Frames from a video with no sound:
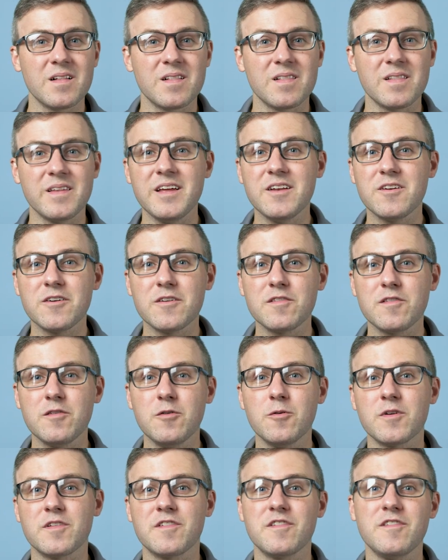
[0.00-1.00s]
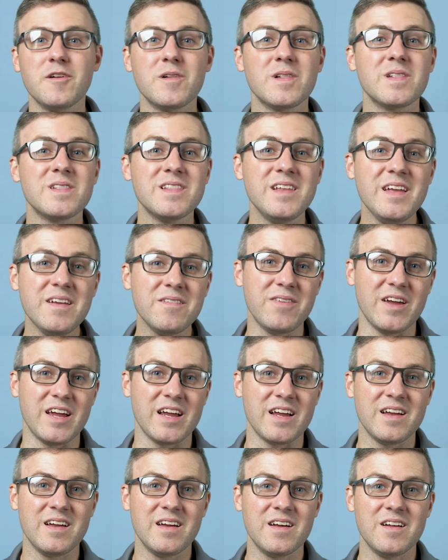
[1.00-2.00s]
Leaders who are still
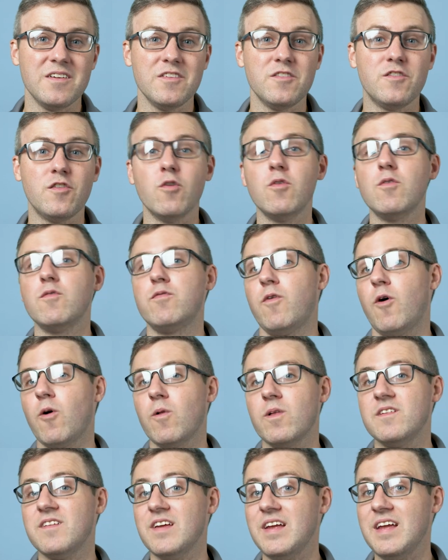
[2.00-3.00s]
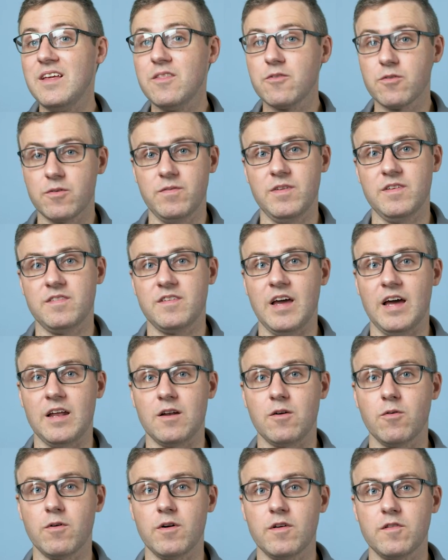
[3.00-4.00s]
living don't fall into either of these
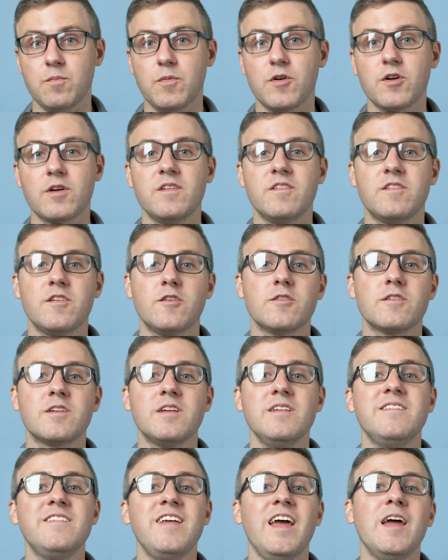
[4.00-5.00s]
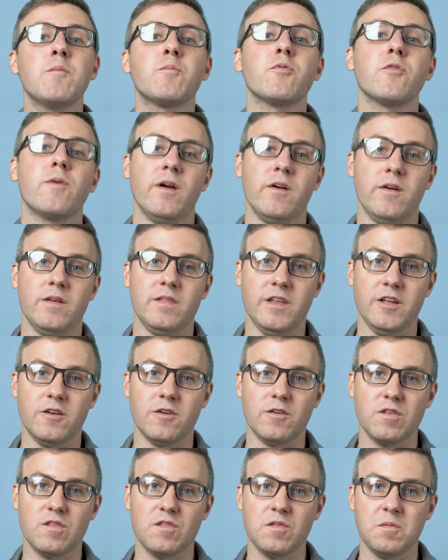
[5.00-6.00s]
categories, but are considered contemporary
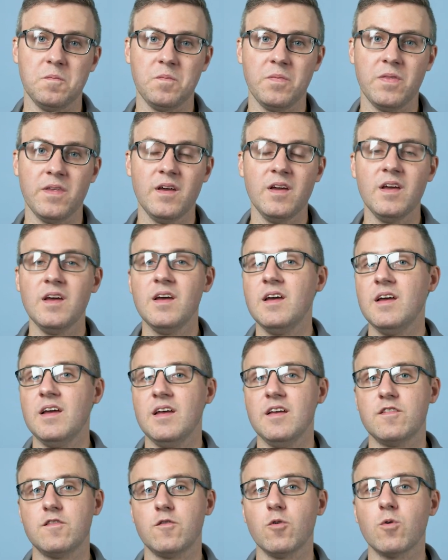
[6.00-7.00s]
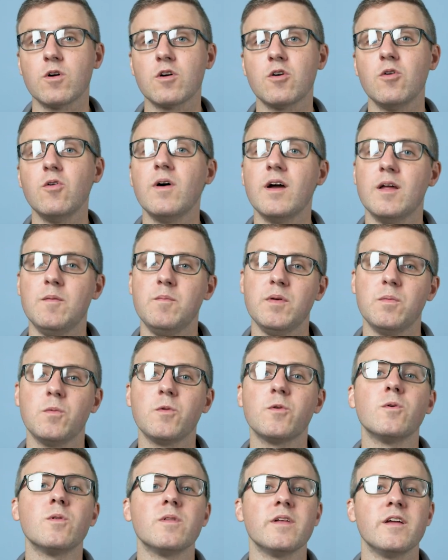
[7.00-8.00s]
leaders. Historical and
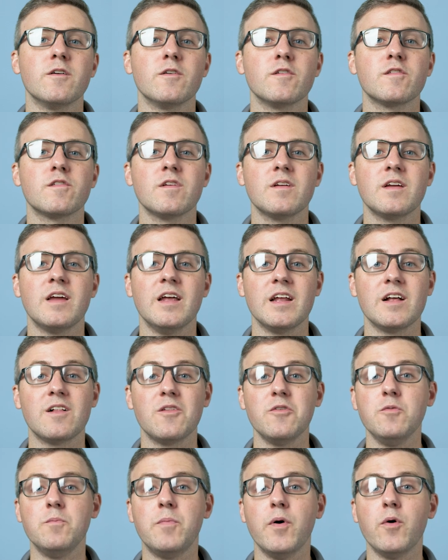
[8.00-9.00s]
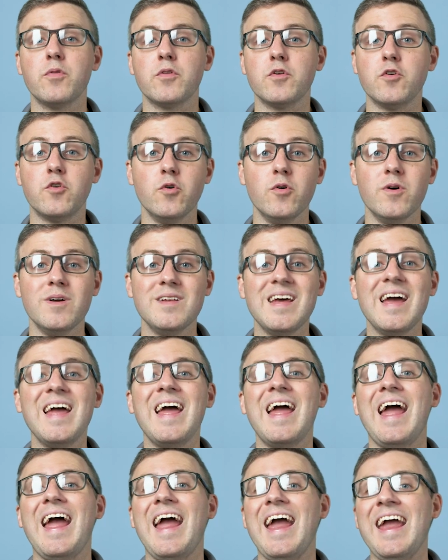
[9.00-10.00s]
biblical leaders can include both
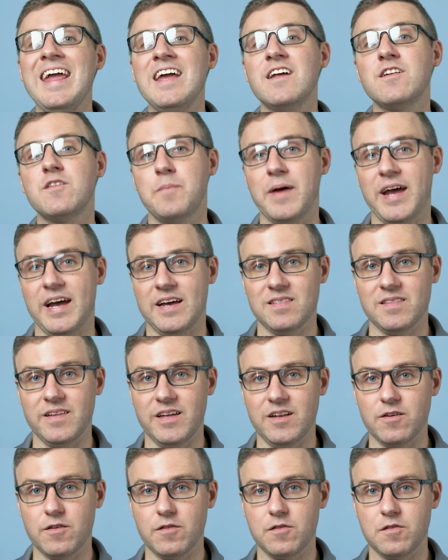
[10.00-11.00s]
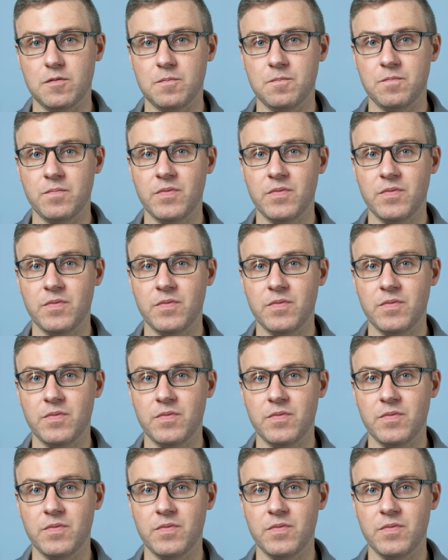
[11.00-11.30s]
good and bad leaders.